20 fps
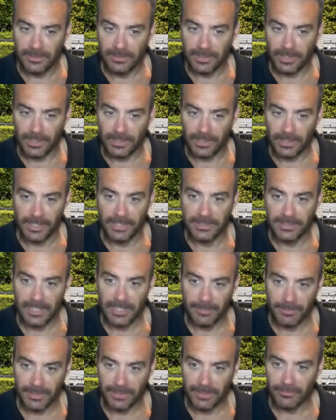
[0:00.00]

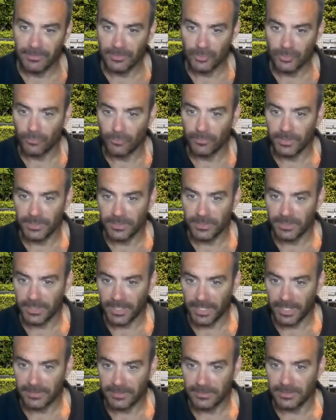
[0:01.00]
landscaping and everything's all finished in the
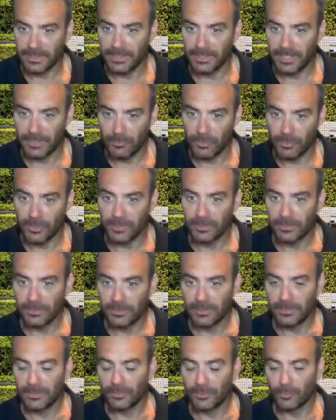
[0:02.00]
house, and then they want to
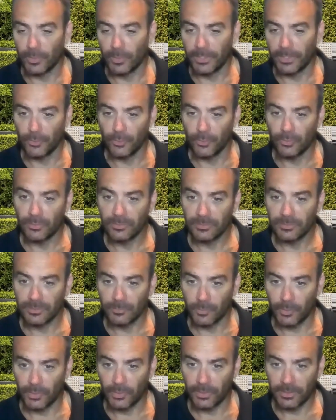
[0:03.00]
redo
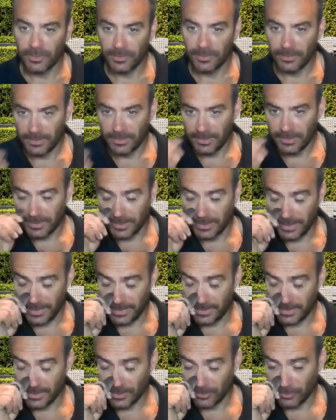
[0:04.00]
some work,
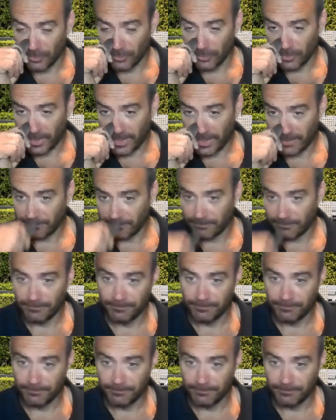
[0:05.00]
then you can do that.